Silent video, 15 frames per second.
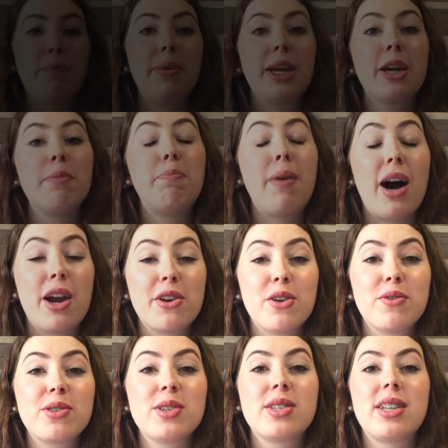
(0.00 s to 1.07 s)
being part
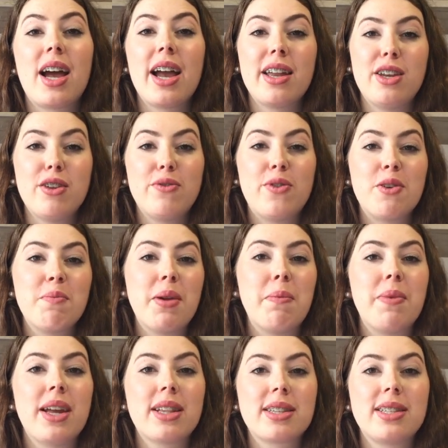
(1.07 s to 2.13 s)
of society for me
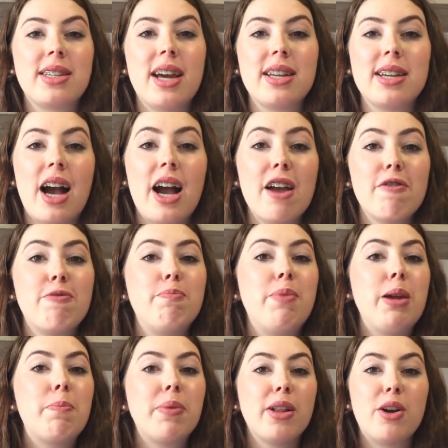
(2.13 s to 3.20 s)
means that I have
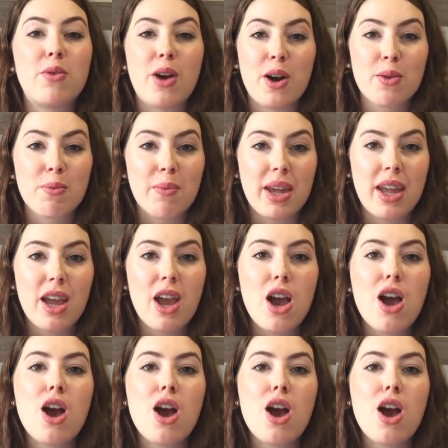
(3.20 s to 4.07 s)
people around me